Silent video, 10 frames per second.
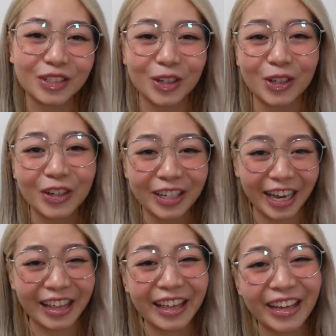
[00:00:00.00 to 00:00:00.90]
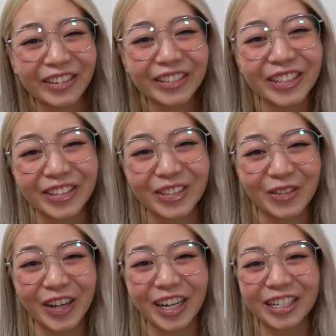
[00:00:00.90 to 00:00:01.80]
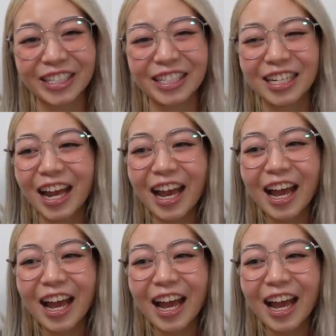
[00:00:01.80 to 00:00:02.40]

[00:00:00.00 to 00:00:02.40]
So yeah, thank you so much.